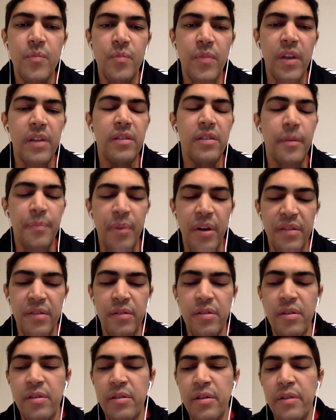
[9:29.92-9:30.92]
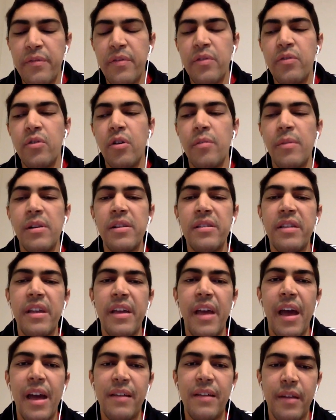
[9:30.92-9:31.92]
In the present interview, normally they
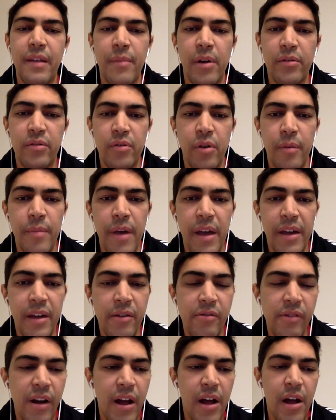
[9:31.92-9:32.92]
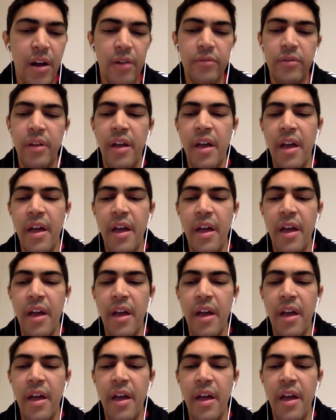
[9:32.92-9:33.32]
ask about your background,